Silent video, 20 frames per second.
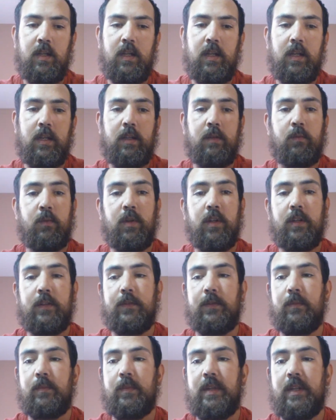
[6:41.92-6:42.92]
It
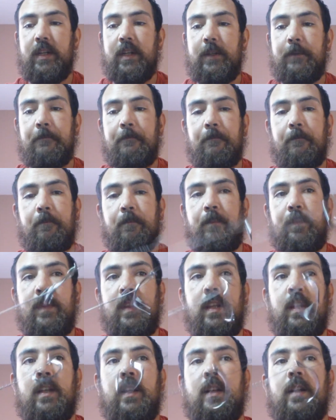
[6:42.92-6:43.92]
works for me.
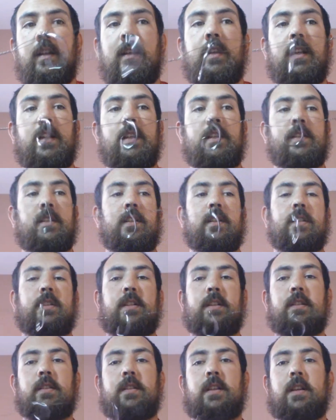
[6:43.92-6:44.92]
As you can
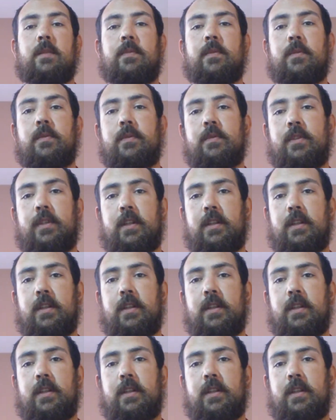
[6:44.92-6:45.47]
tell, a lot of people will